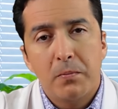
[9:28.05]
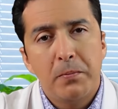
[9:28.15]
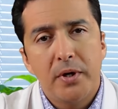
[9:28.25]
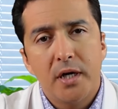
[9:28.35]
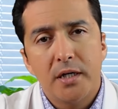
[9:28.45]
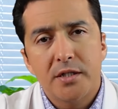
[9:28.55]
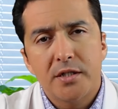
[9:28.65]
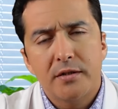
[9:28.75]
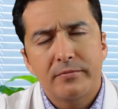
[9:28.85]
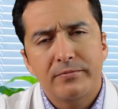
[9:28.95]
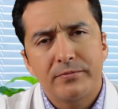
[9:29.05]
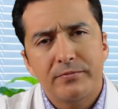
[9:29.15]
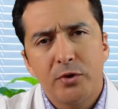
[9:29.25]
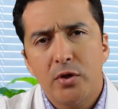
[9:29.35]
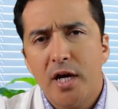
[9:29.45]
but
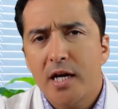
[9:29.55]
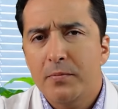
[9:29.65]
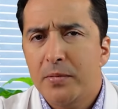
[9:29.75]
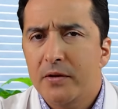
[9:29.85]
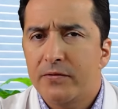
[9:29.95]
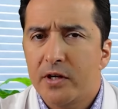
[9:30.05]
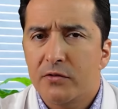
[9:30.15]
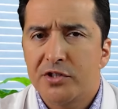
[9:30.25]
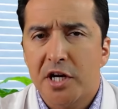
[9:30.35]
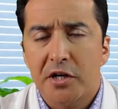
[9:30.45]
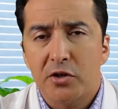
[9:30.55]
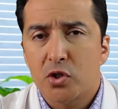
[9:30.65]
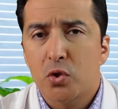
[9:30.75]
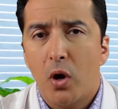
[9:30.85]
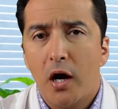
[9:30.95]
you're not a big fan of checking
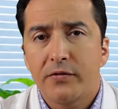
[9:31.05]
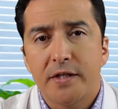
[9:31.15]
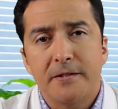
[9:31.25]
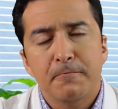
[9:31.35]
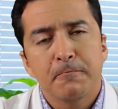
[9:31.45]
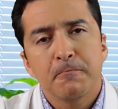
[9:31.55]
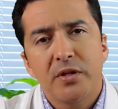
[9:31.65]
too often,